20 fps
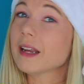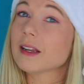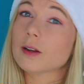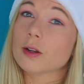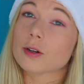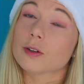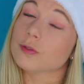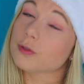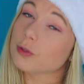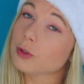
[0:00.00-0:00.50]
a
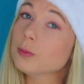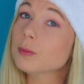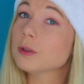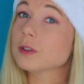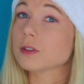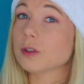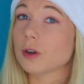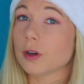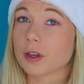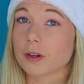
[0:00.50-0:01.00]
lot of rumors
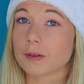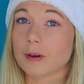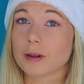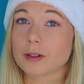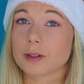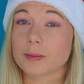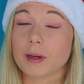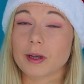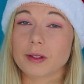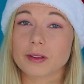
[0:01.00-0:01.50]
going
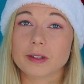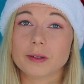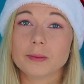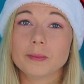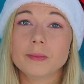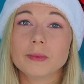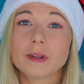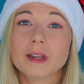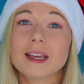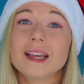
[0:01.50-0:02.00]
around about them,
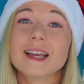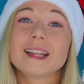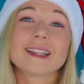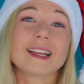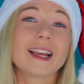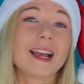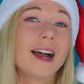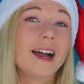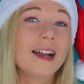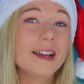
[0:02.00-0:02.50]

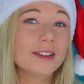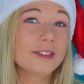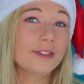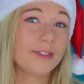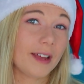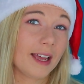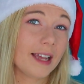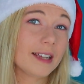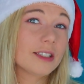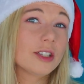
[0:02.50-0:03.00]
they are in
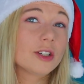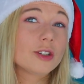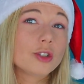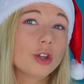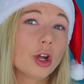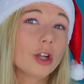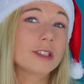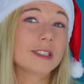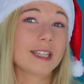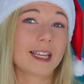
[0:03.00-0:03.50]
fact
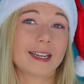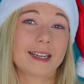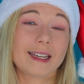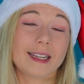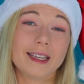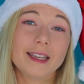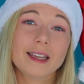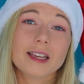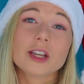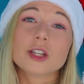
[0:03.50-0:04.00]
not
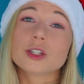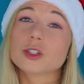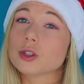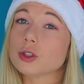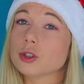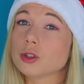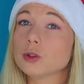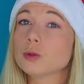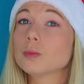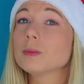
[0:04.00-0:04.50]
deadly to
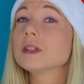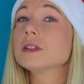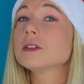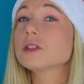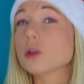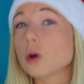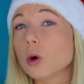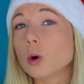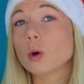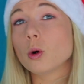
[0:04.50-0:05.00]

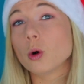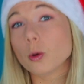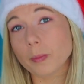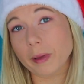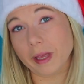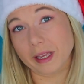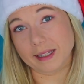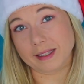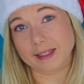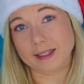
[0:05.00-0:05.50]
humans or
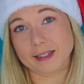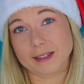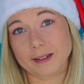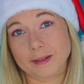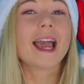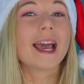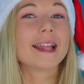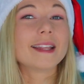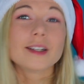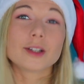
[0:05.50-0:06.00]
pets.
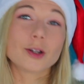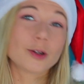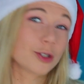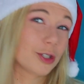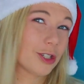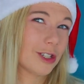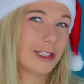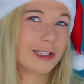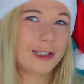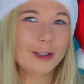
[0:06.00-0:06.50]
And they don't
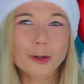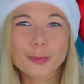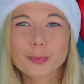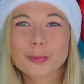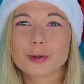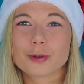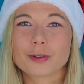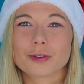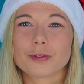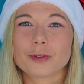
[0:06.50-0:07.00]
just look
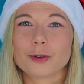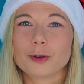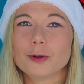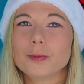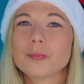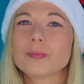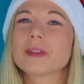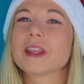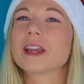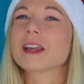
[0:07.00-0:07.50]

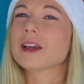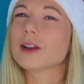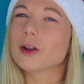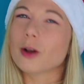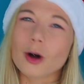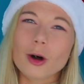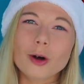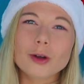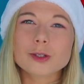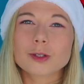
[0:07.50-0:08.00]
beautiful, they can
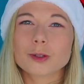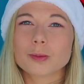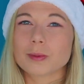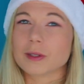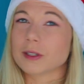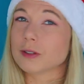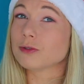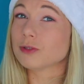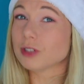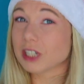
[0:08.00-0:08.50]
also
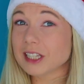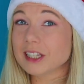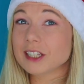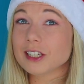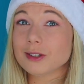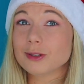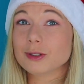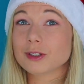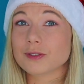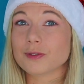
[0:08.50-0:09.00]
be really
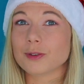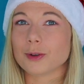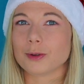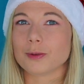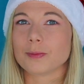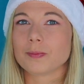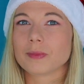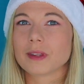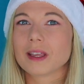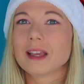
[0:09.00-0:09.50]

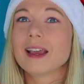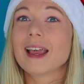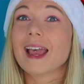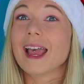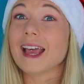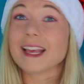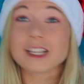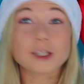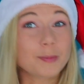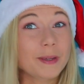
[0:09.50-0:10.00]
useful.
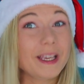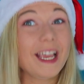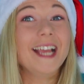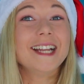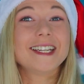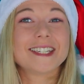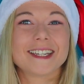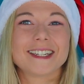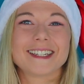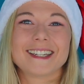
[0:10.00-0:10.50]
As
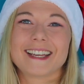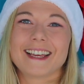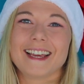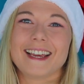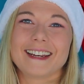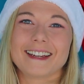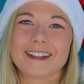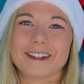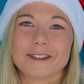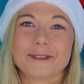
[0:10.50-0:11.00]
pH
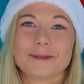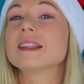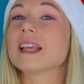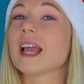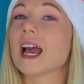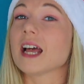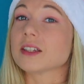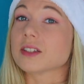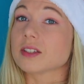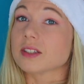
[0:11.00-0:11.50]
indicator, the
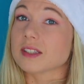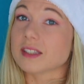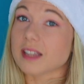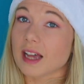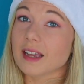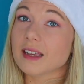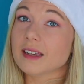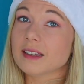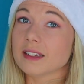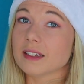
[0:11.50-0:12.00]

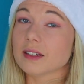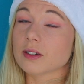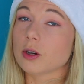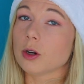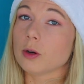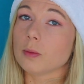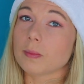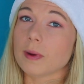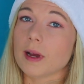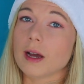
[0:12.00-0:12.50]
anthocyanin
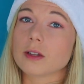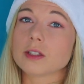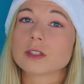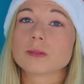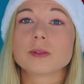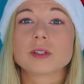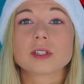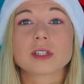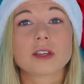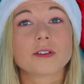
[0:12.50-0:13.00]
compounds
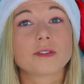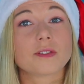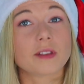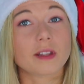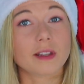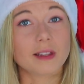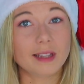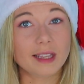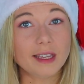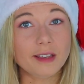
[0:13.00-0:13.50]
which give
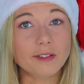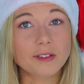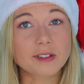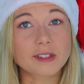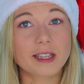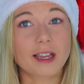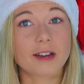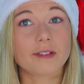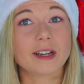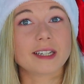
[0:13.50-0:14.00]
the leaves
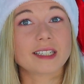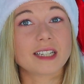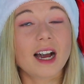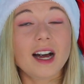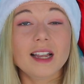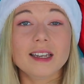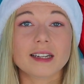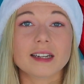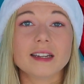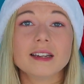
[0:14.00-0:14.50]
their red
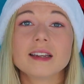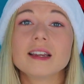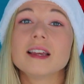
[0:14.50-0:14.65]
color